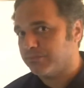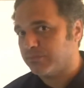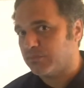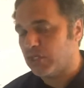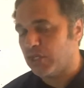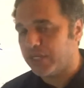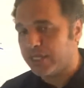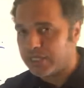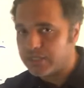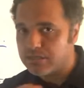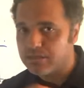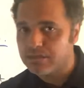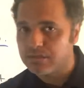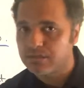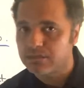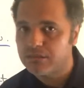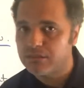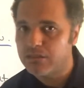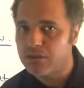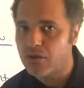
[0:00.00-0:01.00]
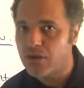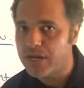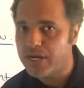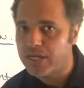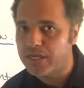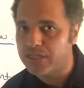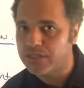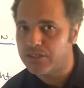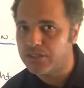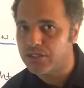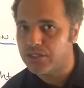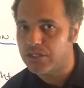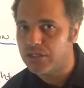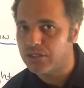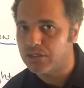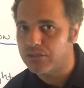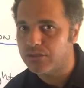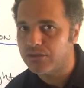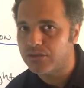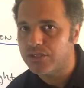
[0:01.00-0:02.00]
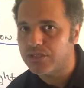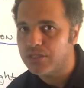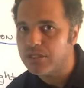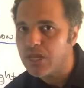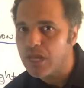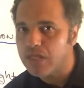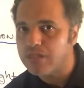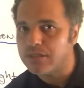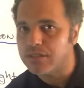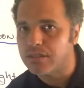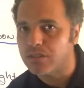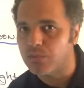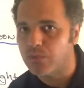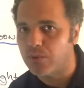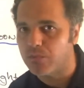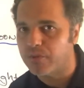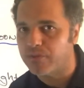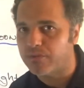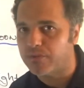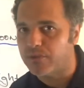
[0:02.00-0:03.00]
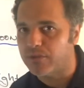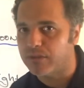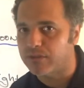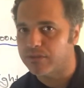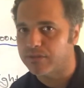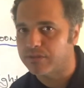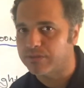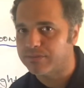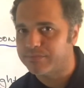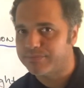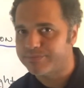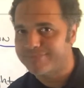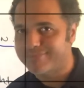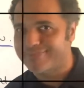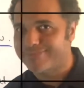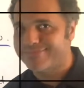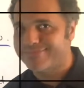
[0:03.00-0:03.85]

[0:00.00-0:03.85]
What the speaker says: All right, guys, let's go ahead and get to the conclusion and see what we've learned. So